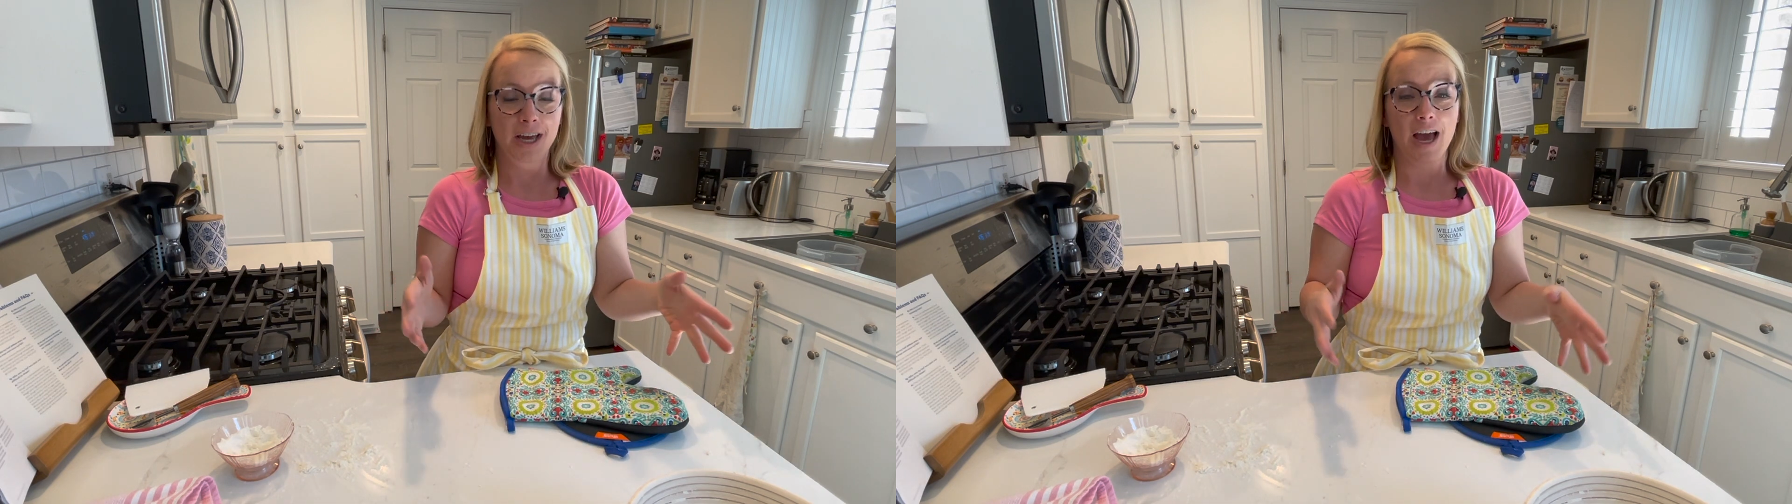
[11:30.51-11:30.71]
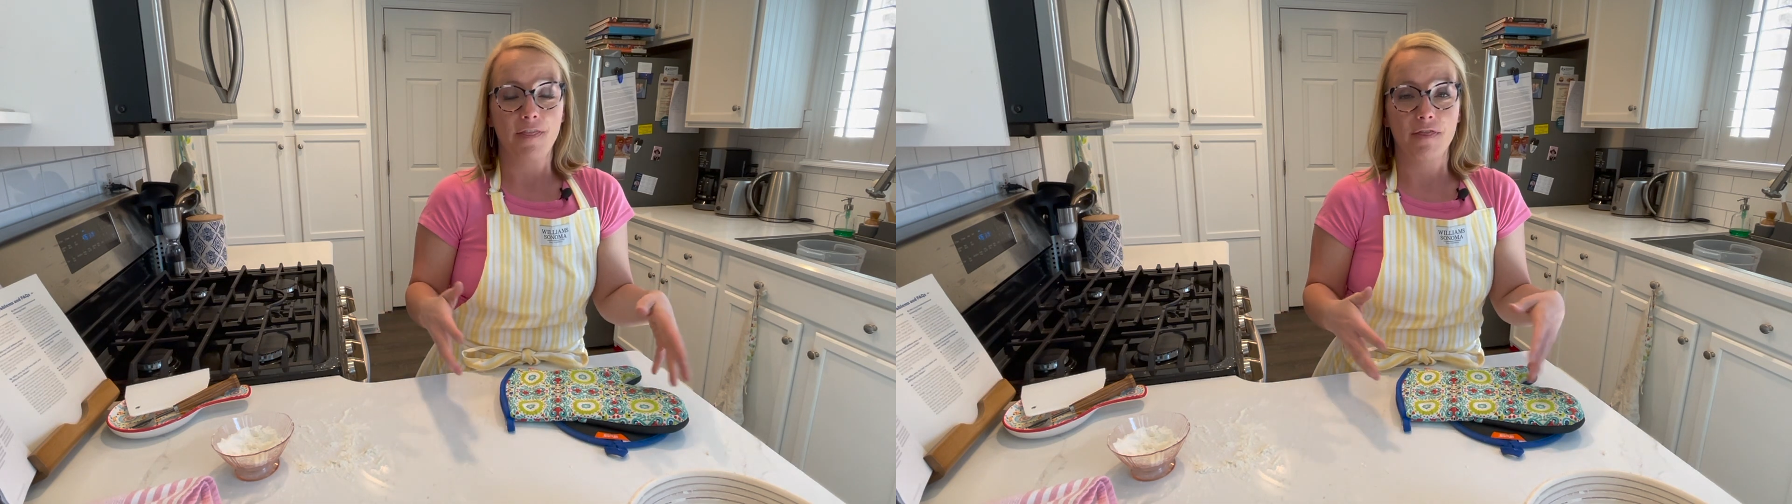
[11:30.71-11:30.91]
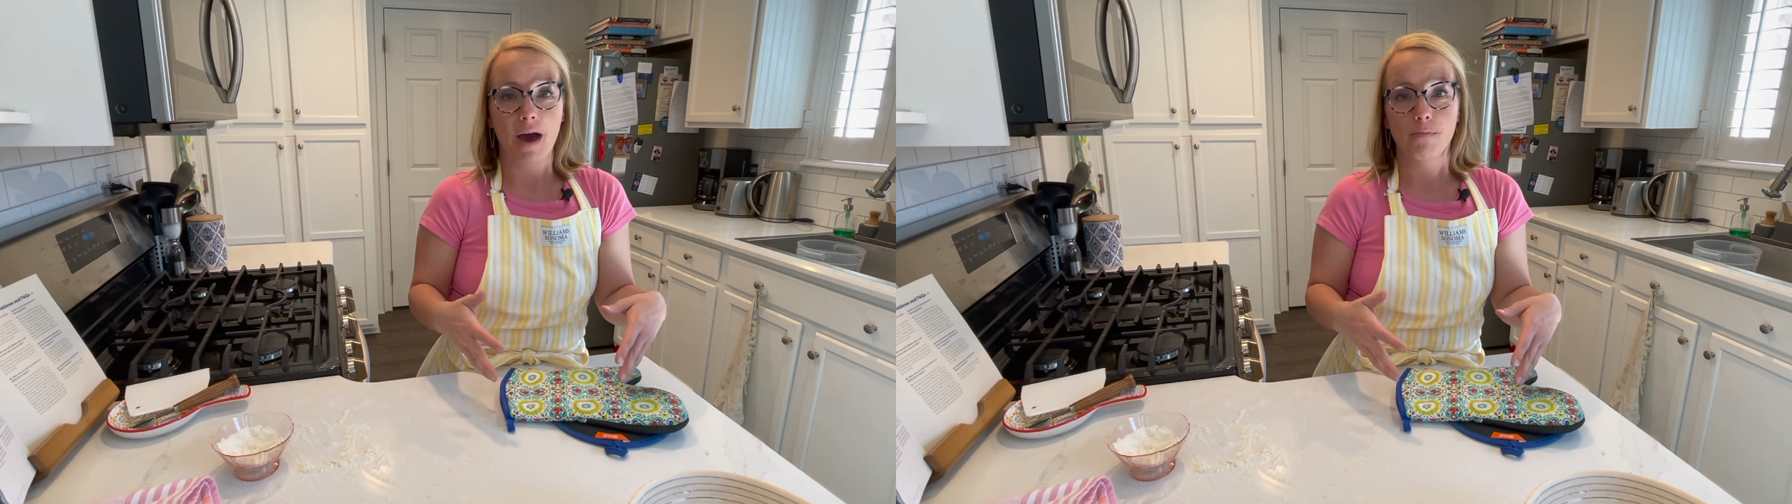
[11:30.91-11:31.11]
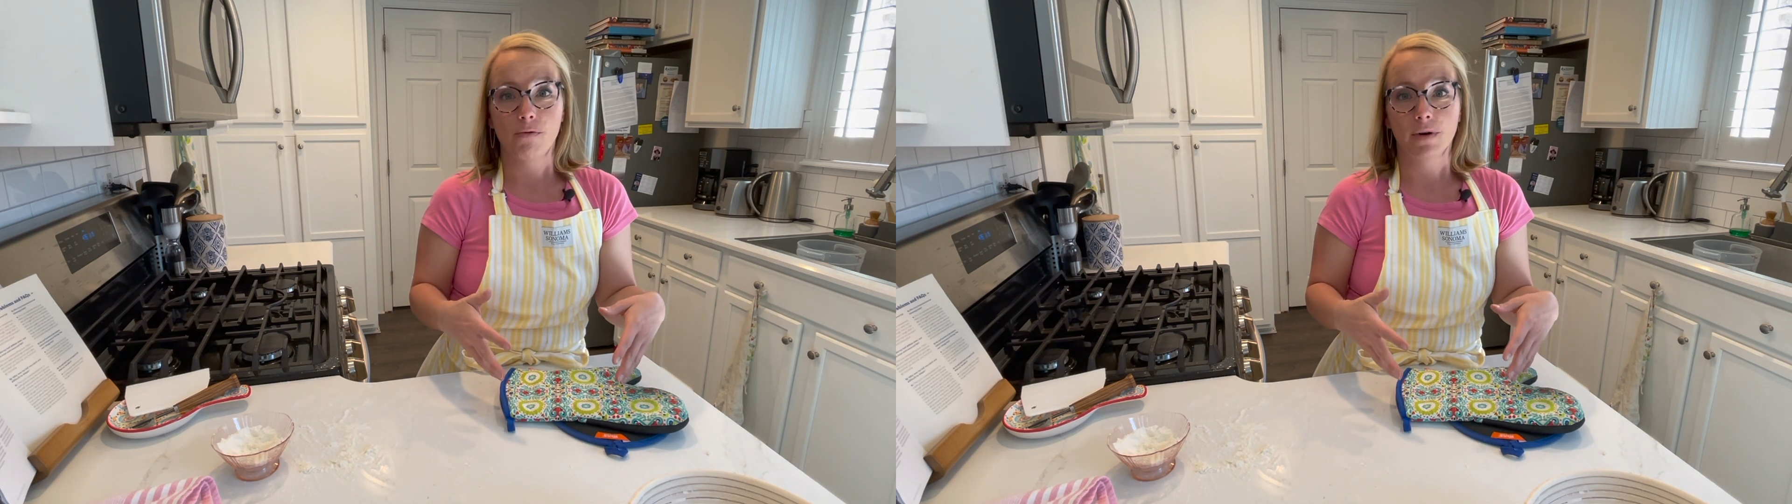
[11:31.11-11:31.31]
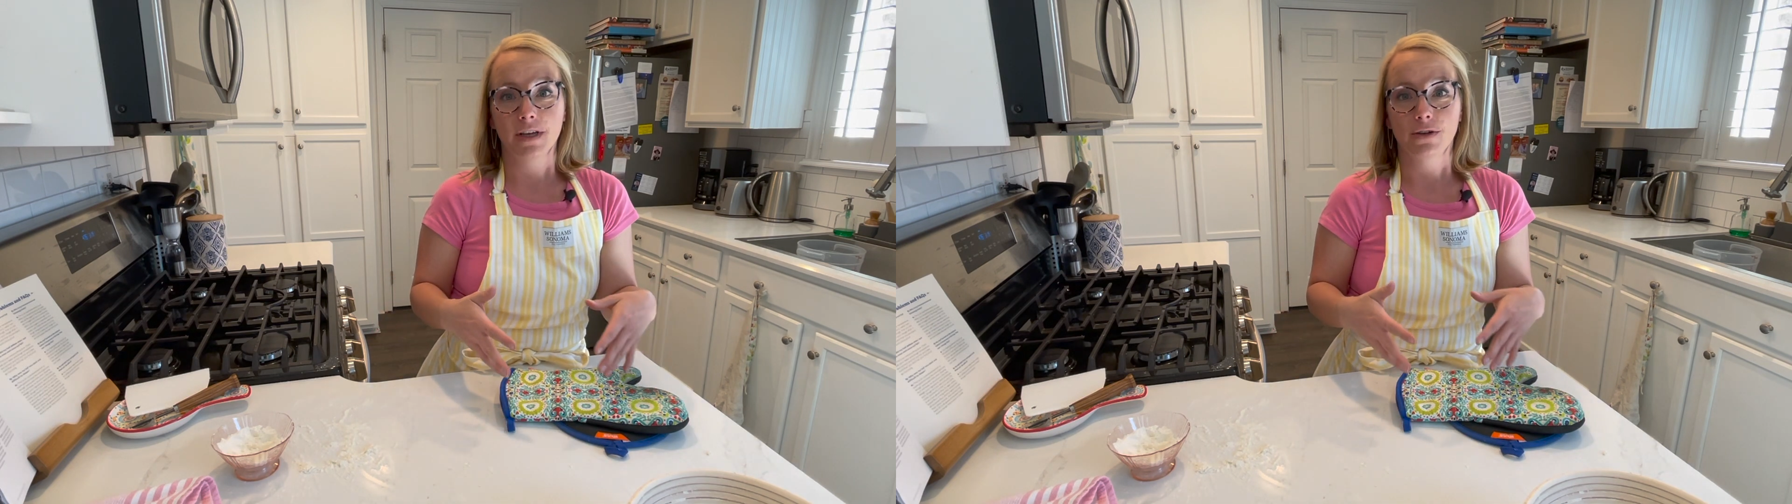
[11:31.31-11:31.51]
At that
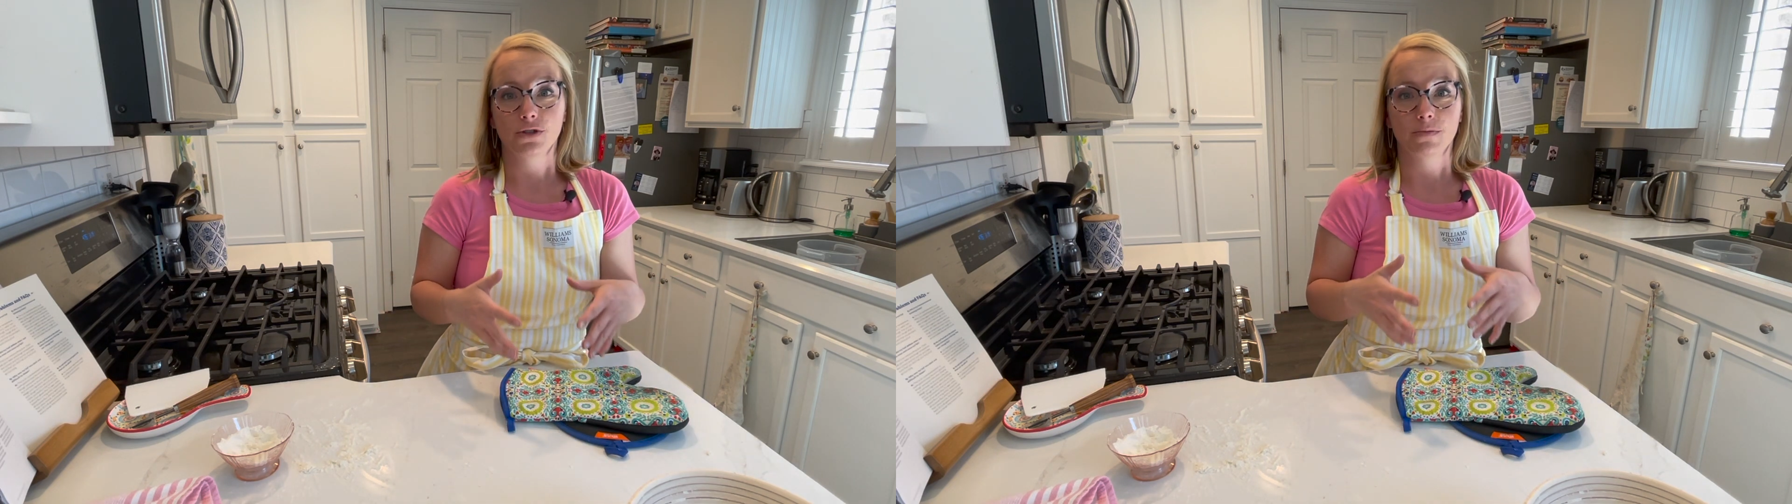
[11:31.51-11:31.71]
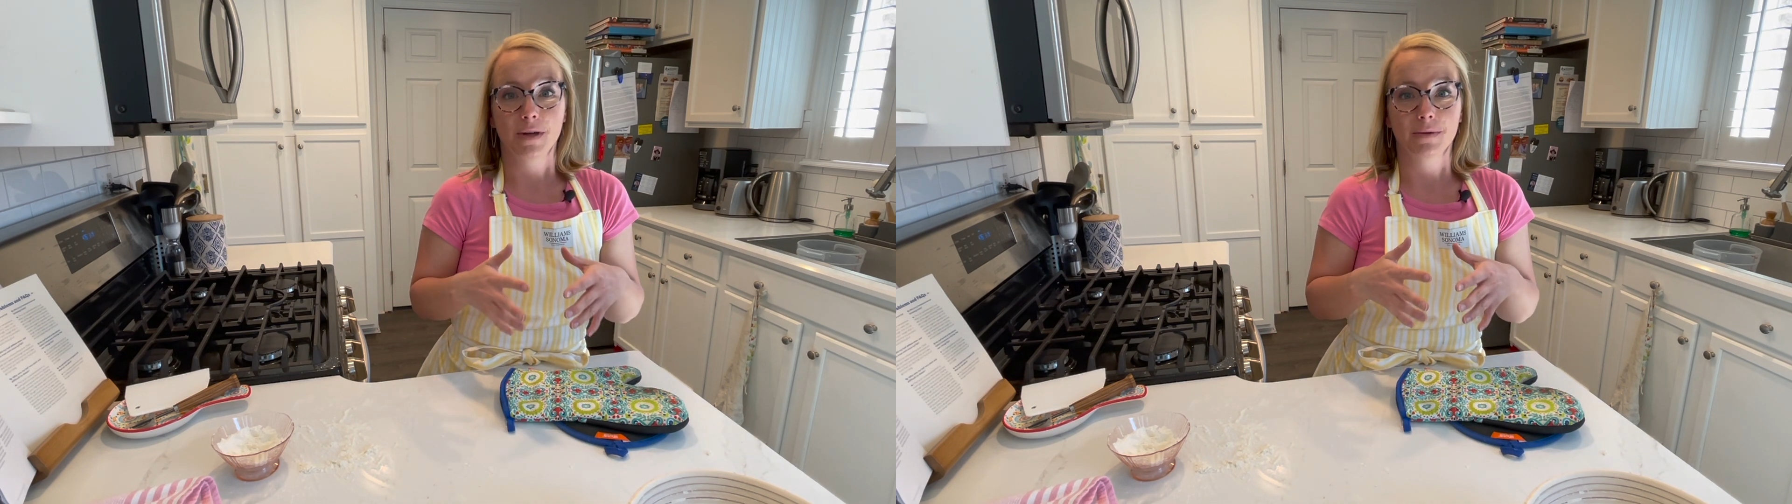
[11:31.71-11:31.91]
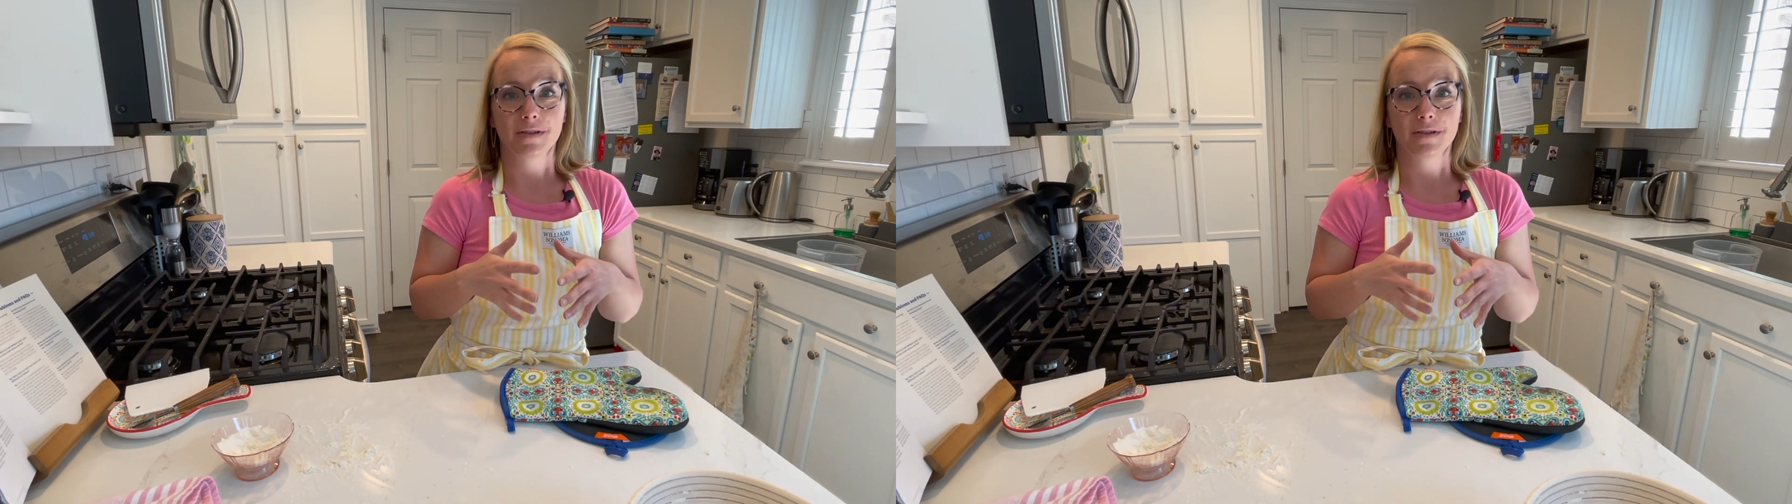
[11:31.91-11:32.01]
point, you should be able